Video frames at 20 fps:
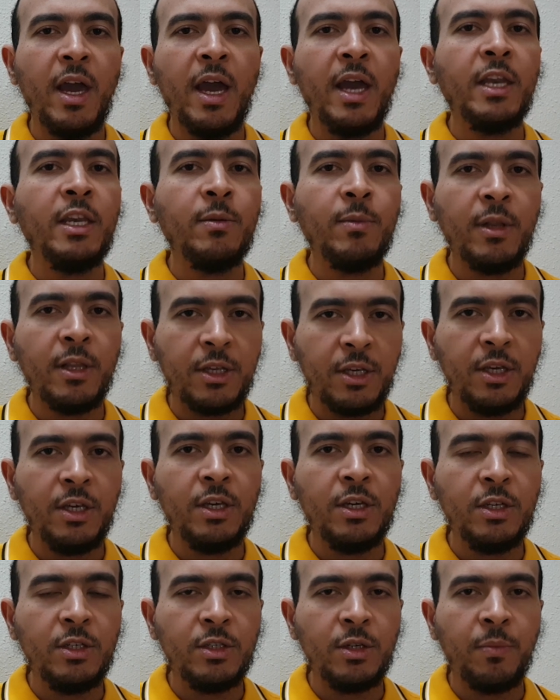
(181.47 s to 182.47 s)
animal
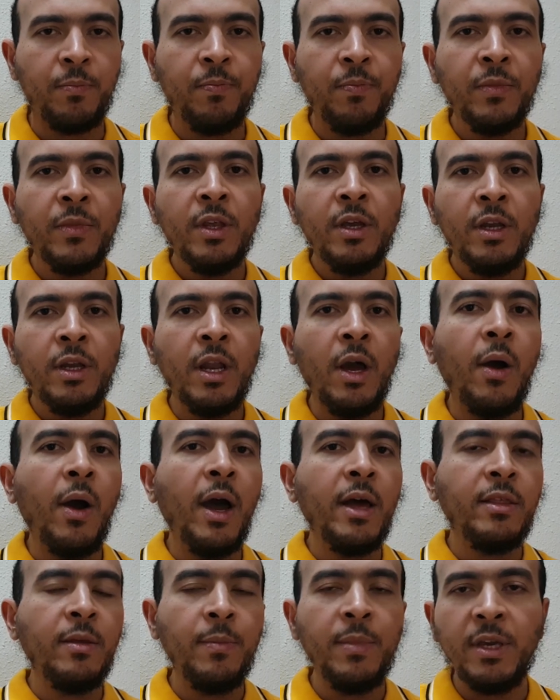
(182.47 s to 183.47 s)
kingdom. Now,
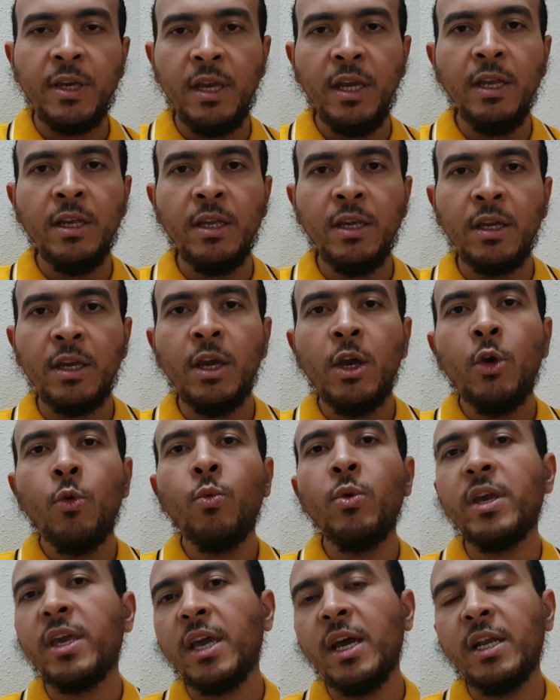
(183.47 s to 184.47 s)
at the beginning,
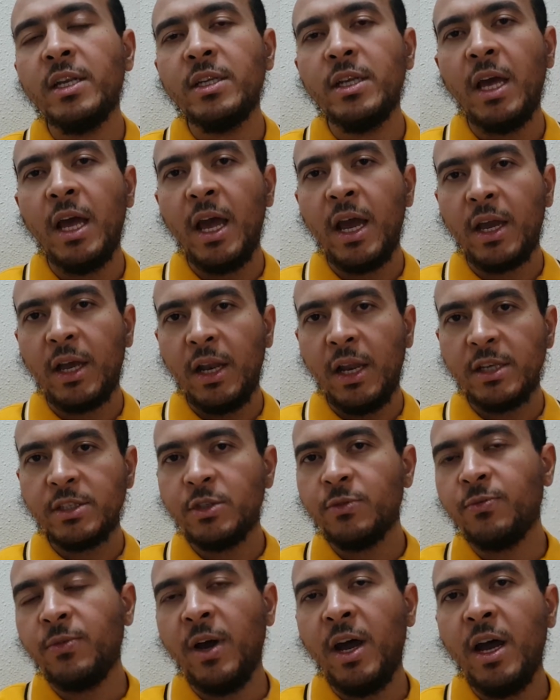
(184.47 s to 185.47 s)
we can
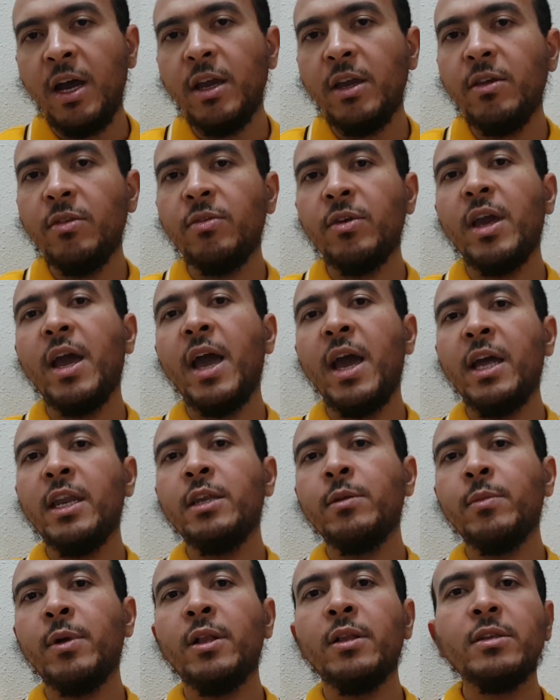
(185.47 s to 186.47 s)
classify the
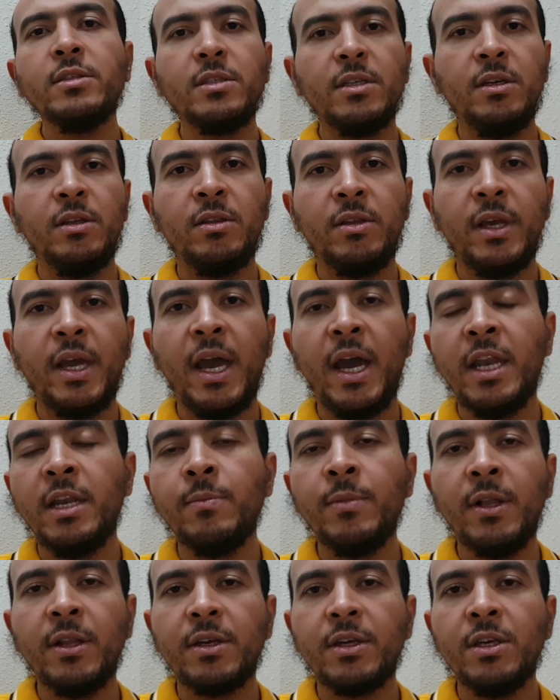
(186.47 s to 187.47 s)
animals in the
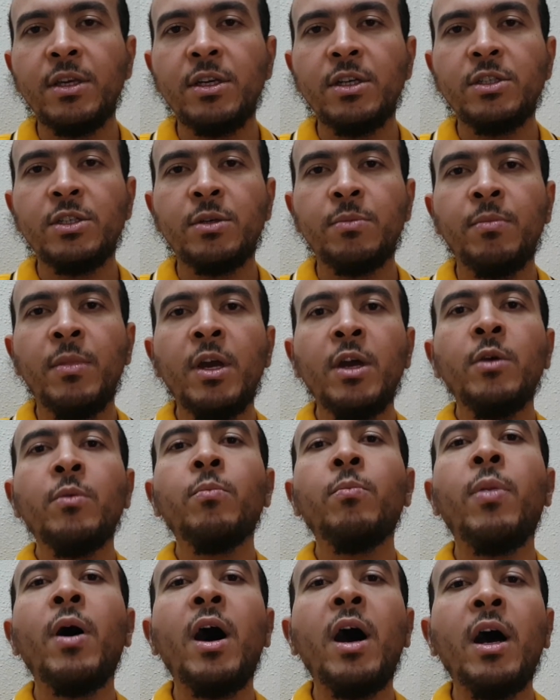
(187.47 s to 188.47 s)
animal kingdom
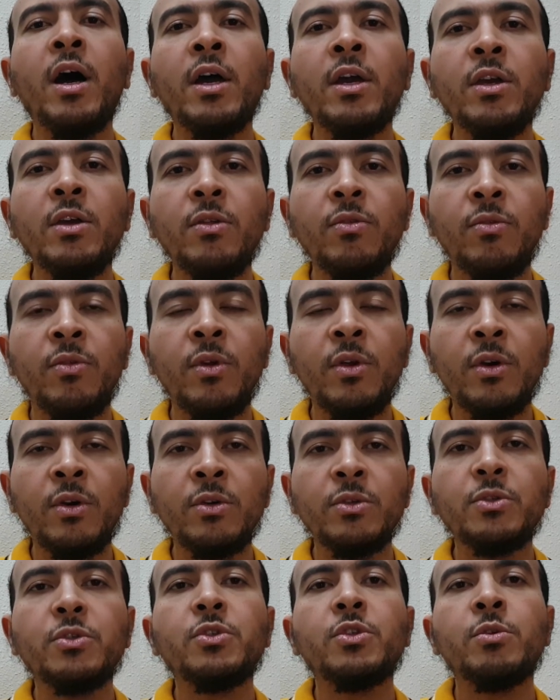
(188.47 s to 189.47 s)
by
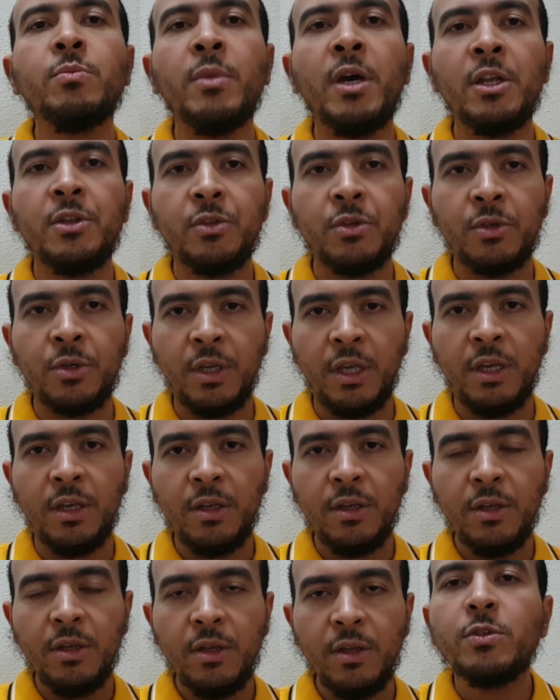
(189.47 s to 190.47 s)
their symmetry.
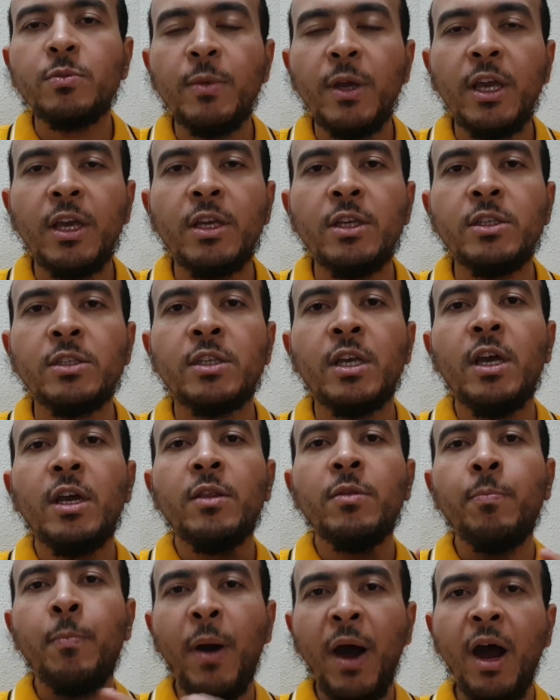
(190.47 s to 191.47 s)
It means
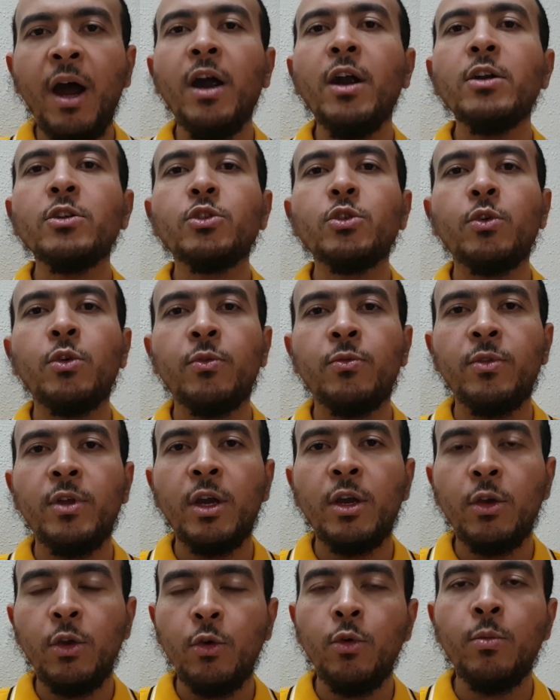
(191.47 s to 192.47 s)
part of the
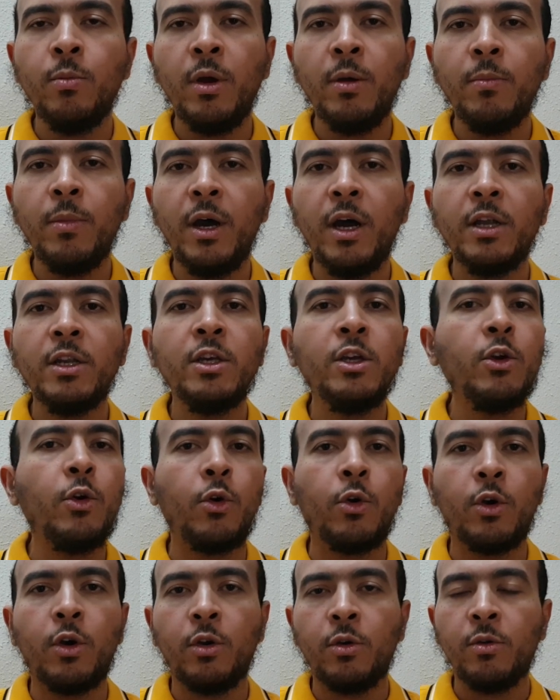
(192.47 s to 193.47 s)
human body
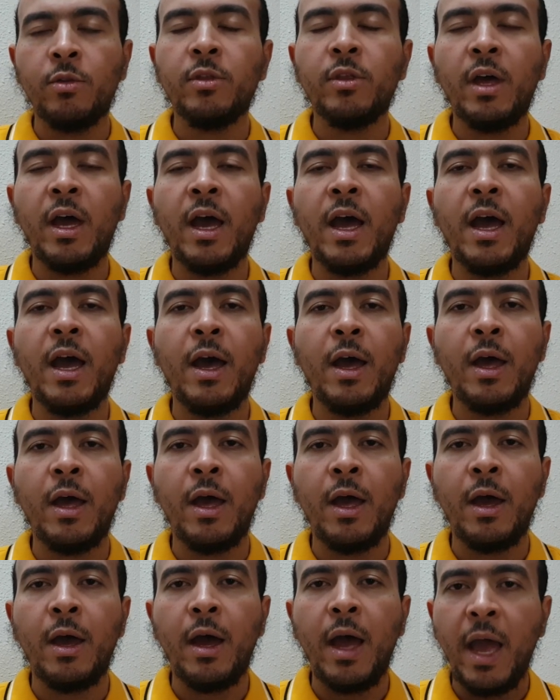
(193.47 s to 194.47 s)
or on
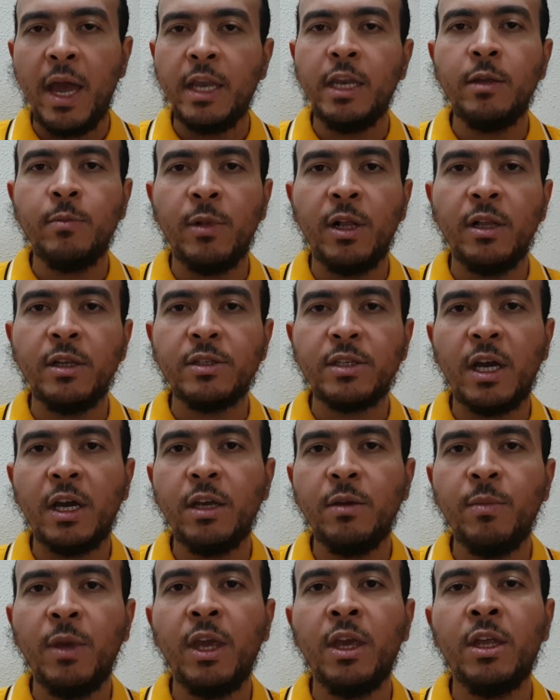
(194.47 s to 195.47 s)
the animals, I
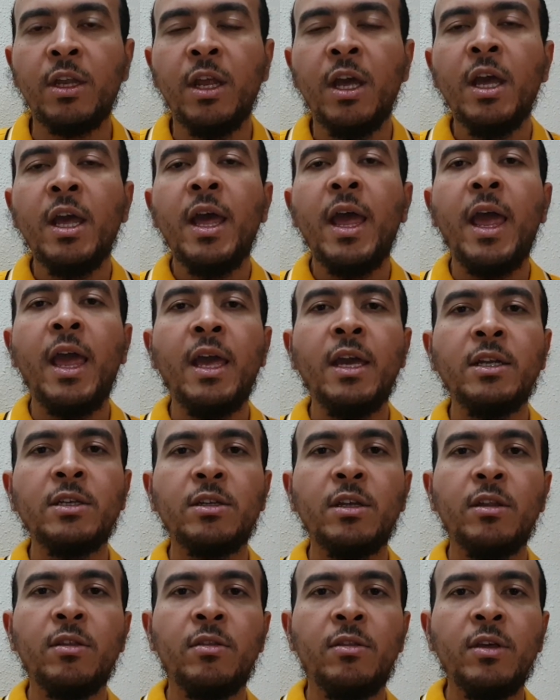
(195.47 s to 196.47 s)
mean, and
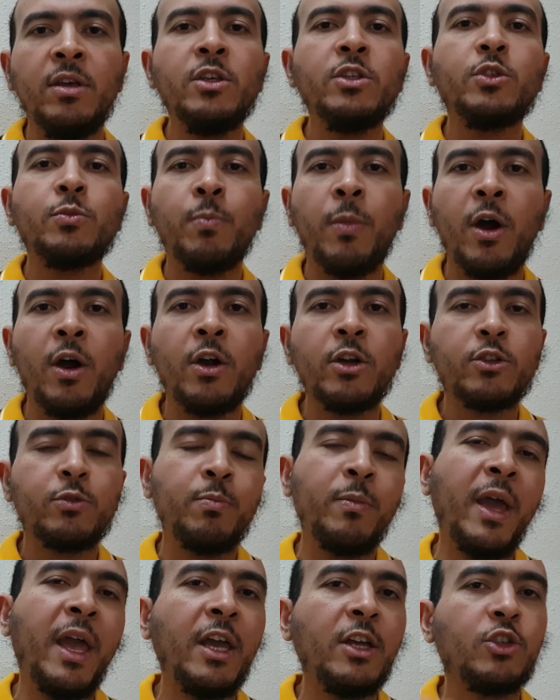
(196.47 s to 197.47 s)
this part
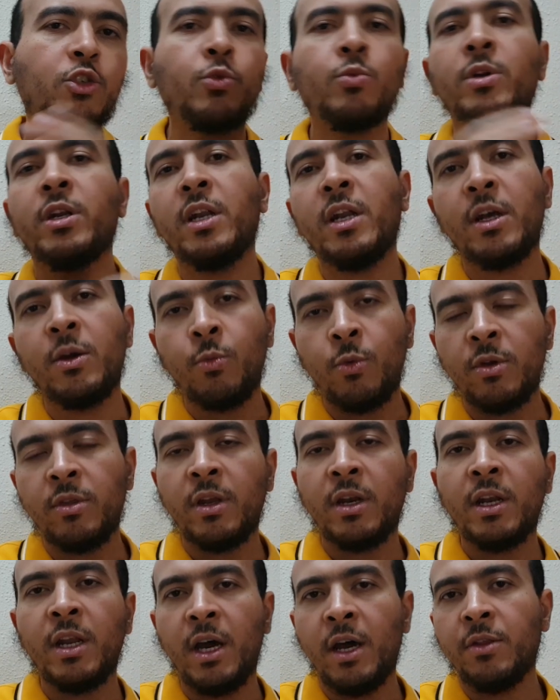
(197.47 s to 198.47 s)
match with
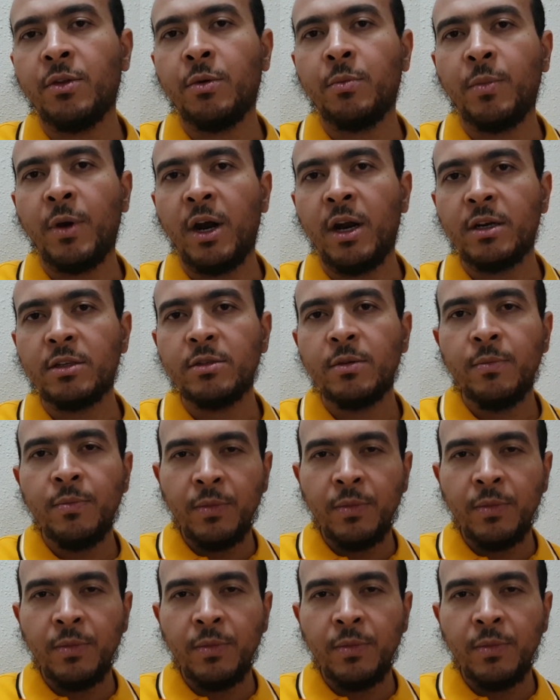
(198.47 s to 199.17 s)
another part.